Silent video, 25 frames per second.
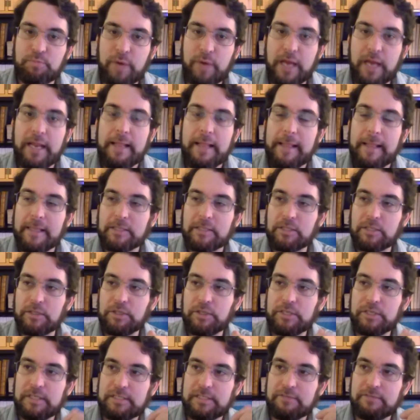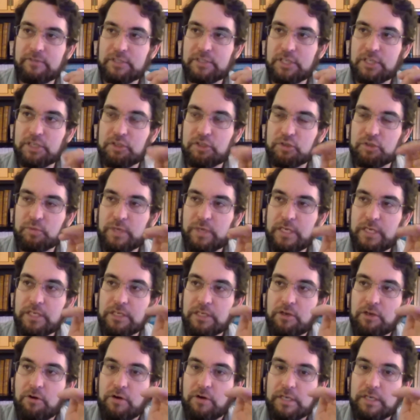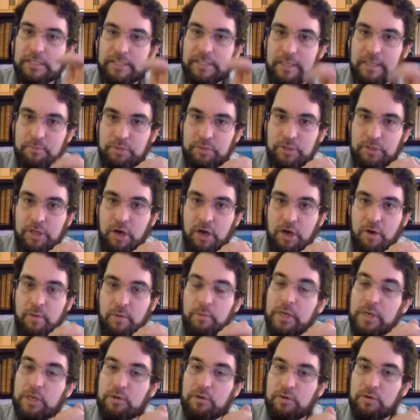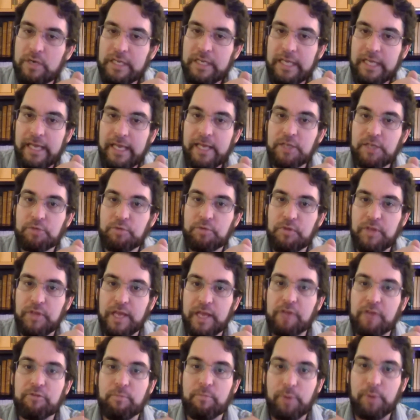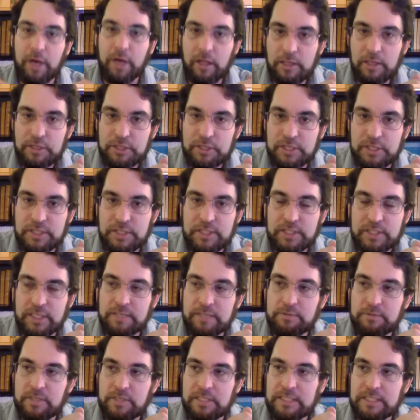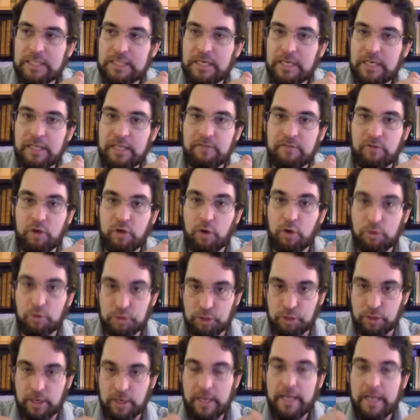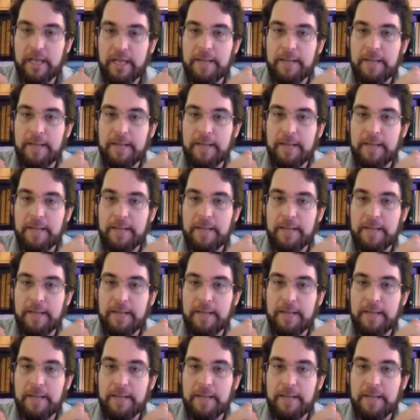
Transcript: but to look at civilizations, we need to go a step below, and we need to engage with the anthropologists in the study of culture